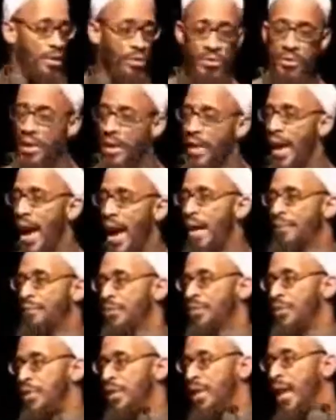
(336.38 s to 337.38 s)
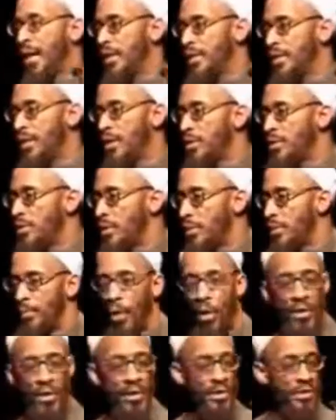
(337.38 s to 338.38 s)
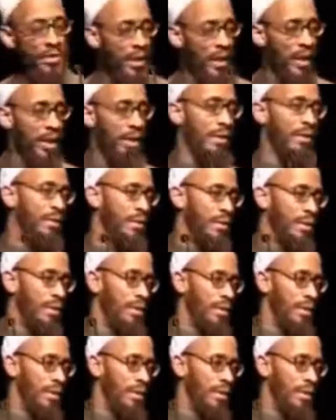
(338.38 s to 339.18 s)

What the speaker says: knows, after tonight, your board is clear.